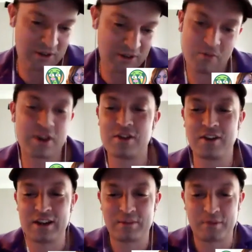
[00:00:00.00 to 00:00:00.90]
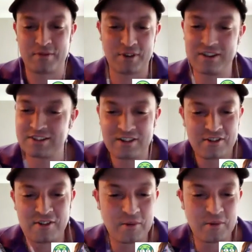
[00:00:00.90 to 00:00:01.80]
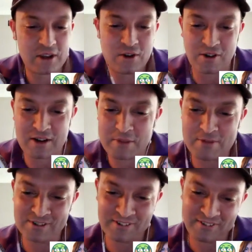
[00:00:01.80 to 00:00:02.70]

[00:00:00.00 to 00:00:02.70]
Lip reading: What do you guys prefer? Are we all Grunt people?